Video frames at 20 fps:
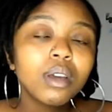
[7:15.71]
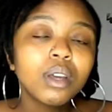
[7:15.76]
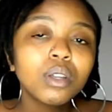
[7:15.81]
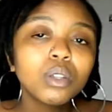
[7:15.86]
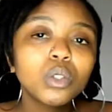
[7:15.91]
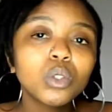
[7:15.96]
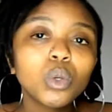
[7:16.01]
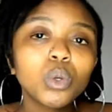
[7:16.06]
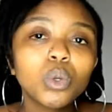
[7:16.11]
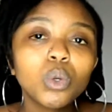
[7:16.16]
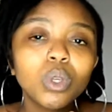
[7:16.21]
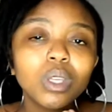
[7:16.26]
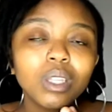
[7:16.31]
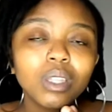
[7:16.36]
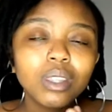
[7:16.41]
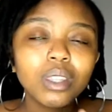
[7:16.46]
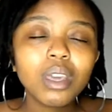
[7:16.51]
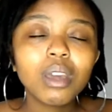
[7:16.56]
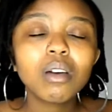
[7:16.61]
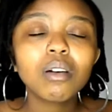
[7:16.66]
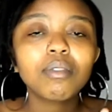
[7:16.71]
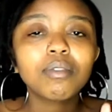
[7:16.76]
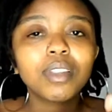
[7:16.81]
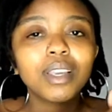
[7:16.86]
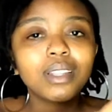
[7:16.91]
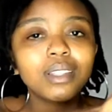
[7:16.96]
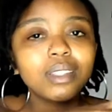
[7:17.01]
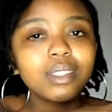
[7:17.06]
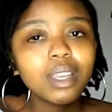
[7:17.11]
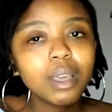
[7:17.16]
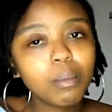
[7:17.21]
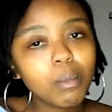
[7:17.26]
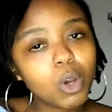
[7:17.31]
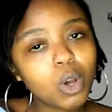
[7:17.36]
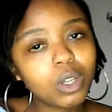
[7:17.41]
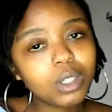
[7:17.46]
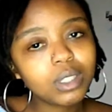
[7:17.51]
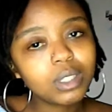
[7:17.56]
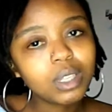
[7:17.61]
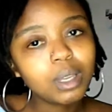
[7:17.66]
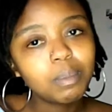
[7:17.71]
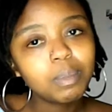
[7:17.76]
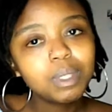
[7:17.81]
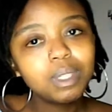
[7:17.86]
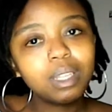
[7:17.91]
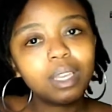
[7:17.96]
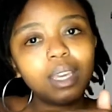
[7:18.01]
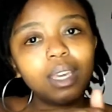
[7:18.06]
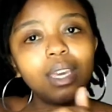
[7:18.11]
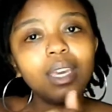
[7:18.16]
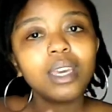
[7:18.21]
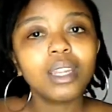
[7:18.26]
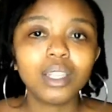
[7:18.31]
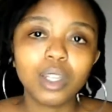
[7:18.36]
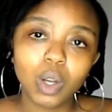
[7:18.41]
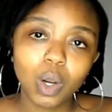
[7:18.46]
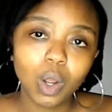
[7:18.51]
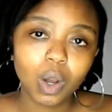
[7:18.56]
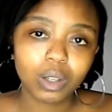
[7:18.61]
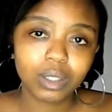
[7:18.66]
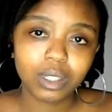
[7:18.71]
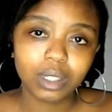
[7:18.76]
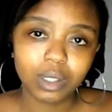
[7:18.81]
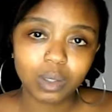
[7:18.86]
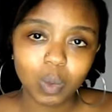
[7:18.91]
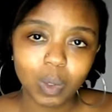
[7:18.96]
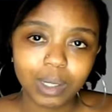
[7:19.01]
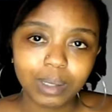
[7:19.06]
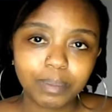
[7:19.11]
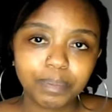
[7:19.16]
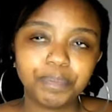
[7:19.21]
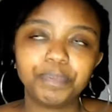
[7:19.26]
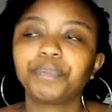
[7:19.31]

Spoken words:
So you can think of that same concept in your locks as well.